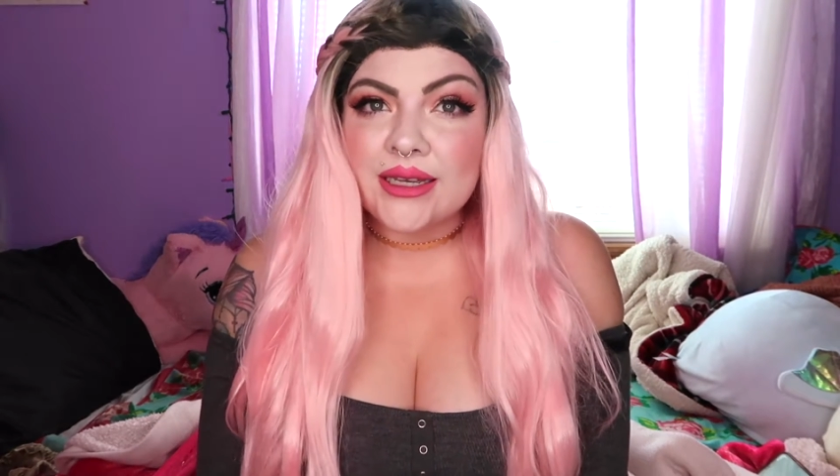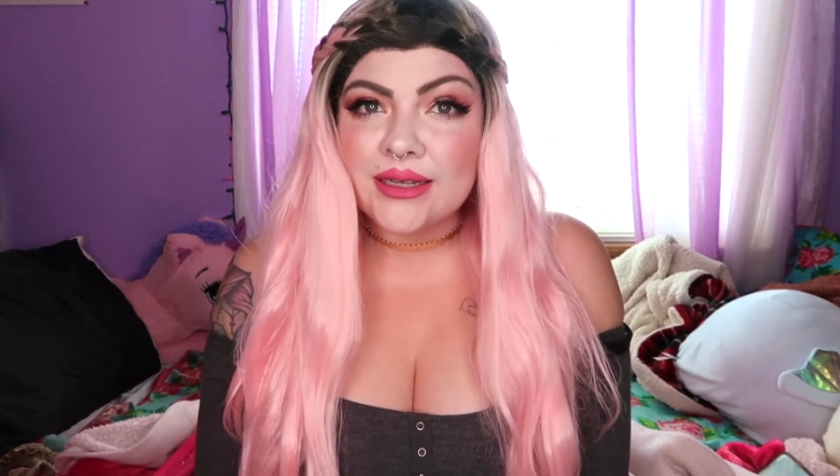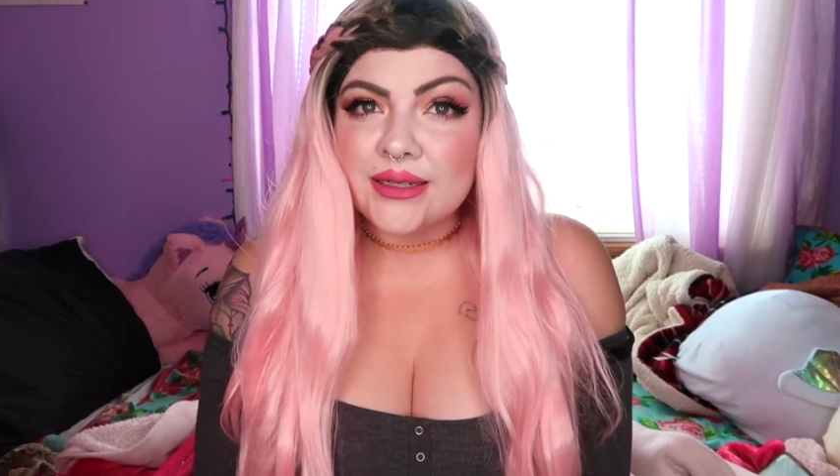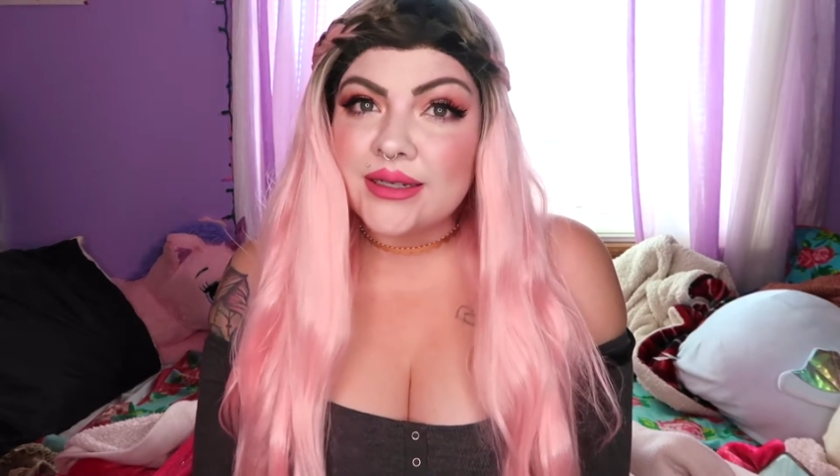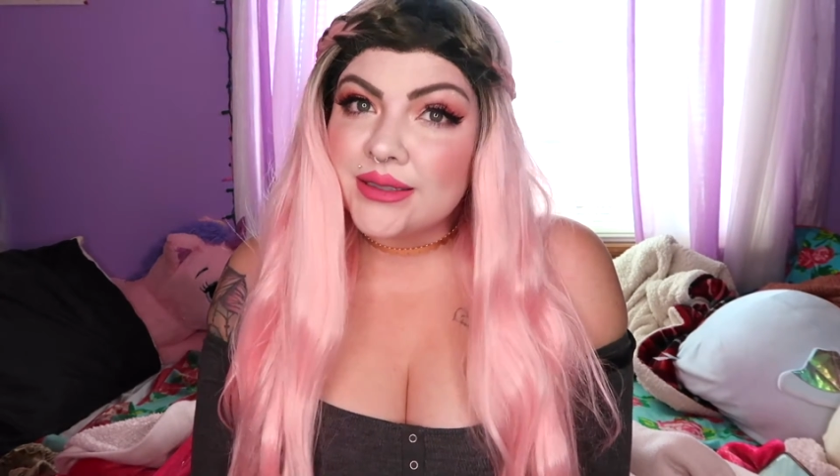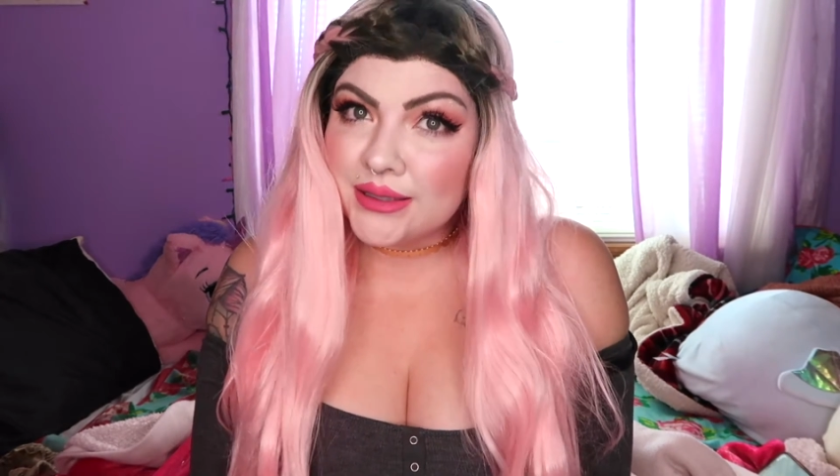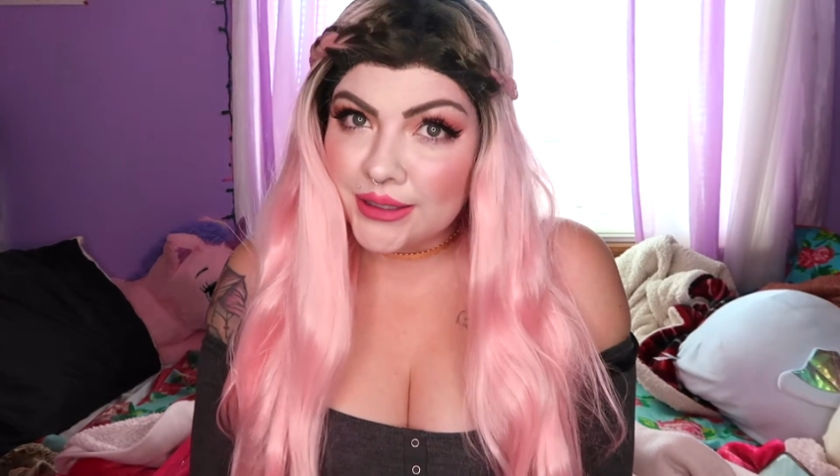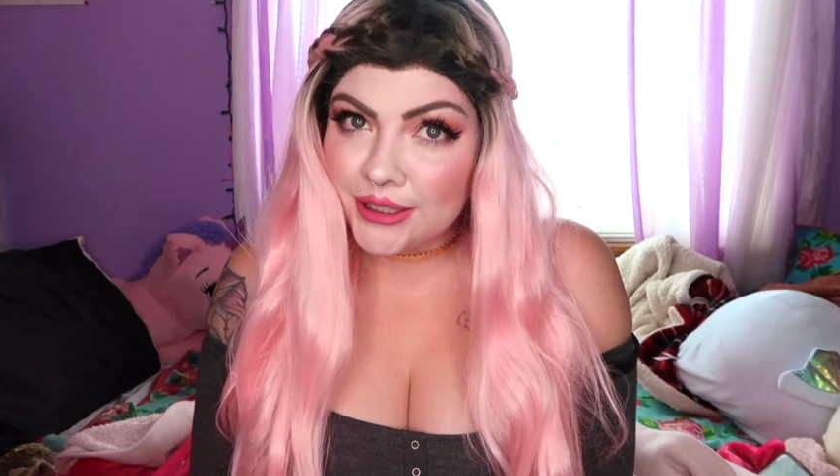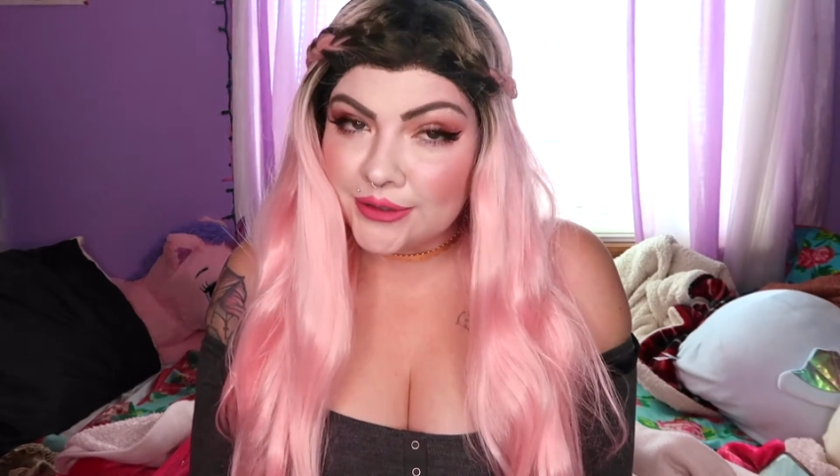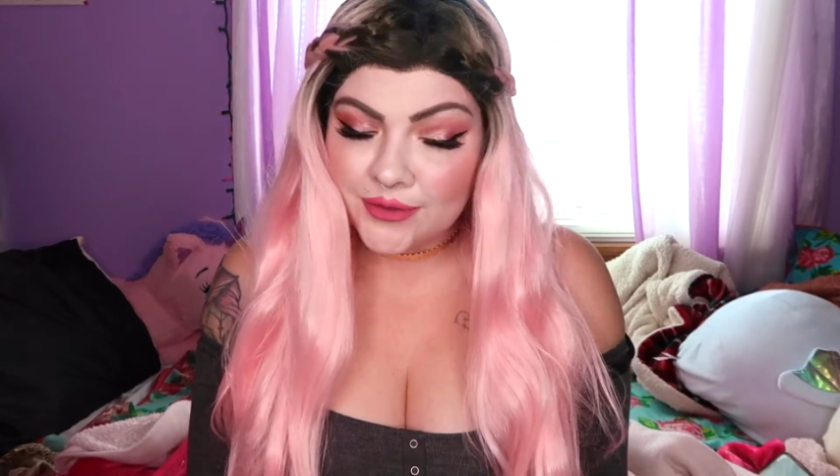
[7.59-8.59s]
In
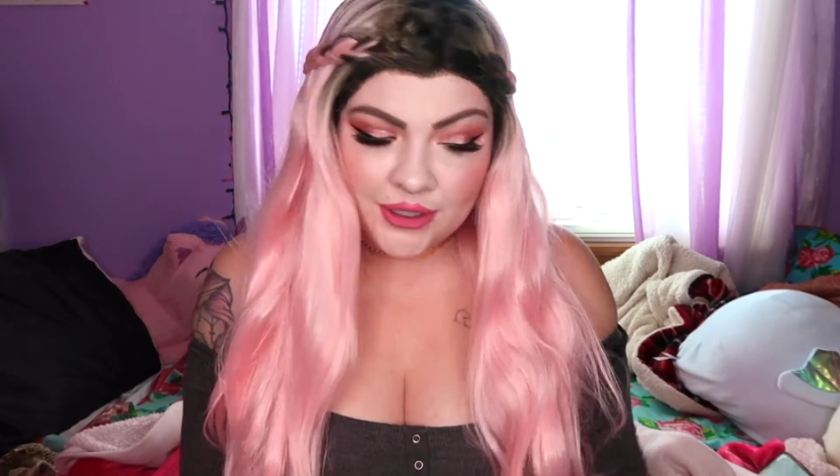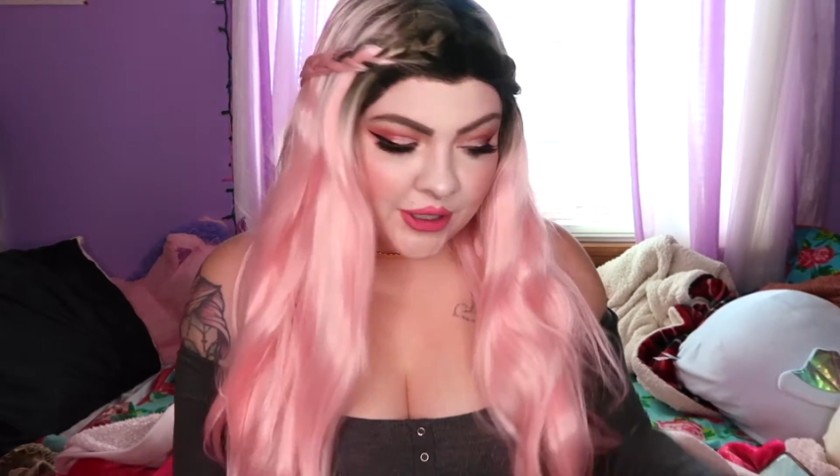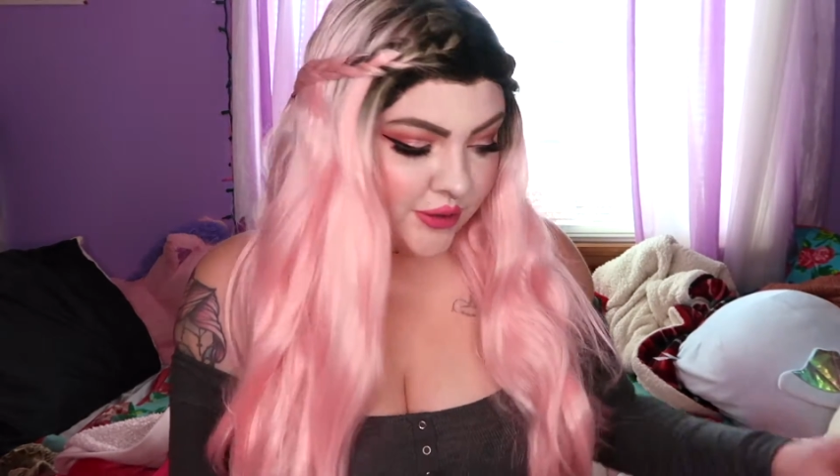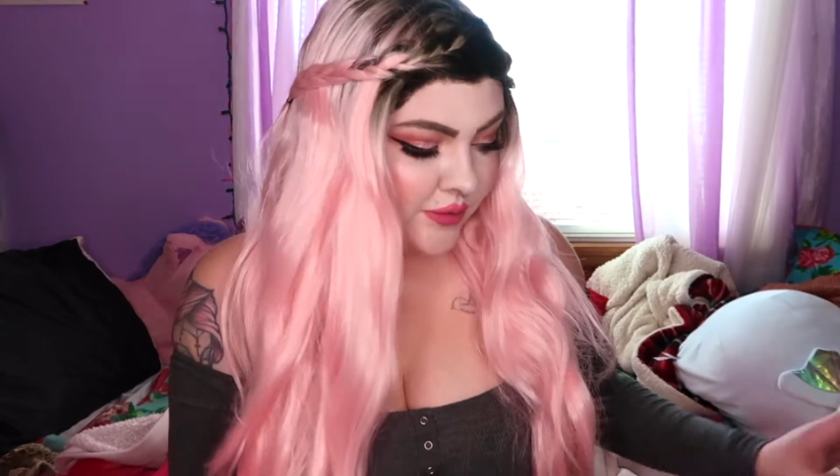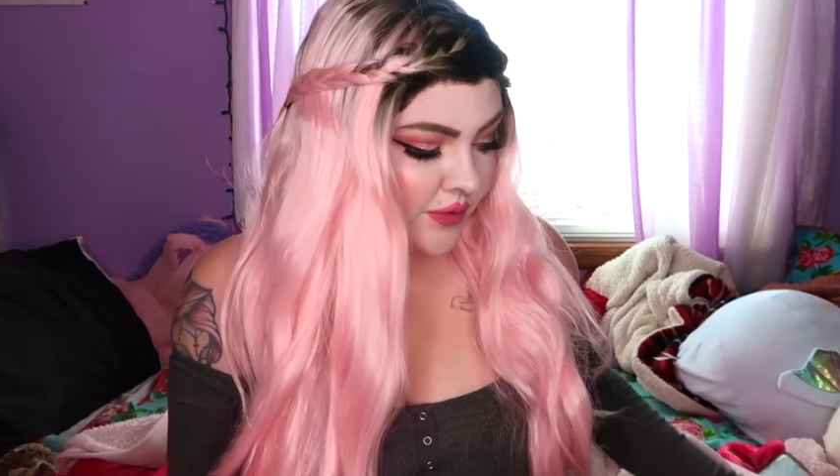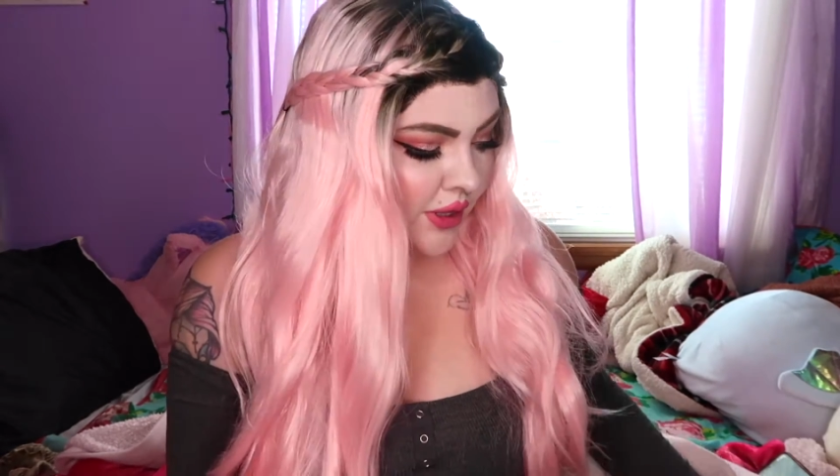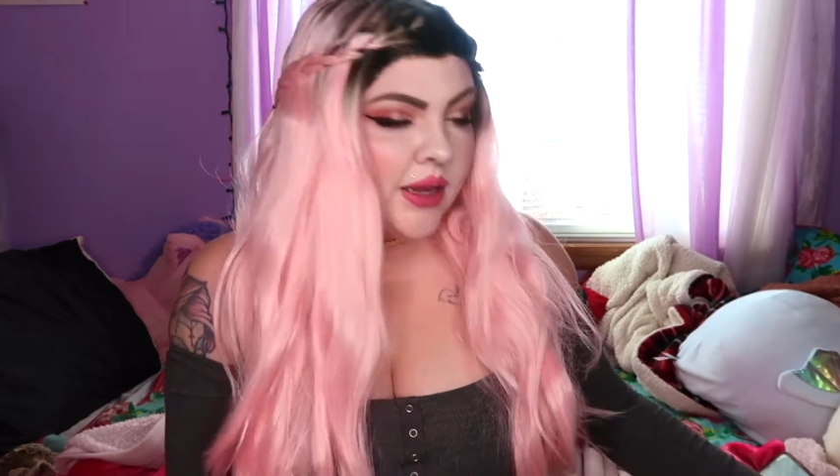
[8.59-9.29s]
today's video,